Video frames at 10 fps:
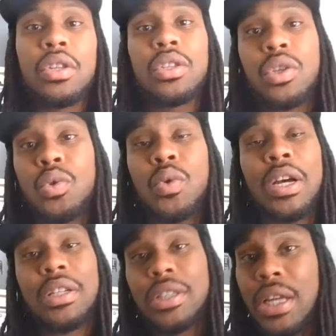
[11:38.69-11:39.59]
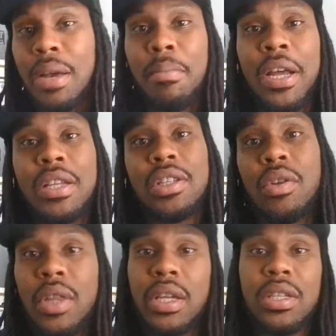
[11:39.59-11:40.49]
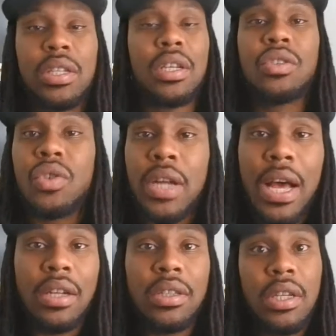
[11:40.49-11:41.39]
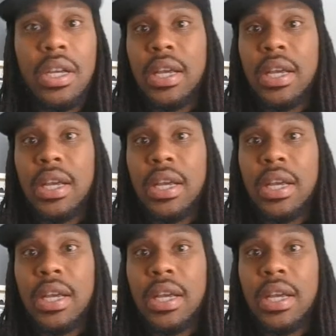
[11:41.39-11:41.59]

to understand money so that $600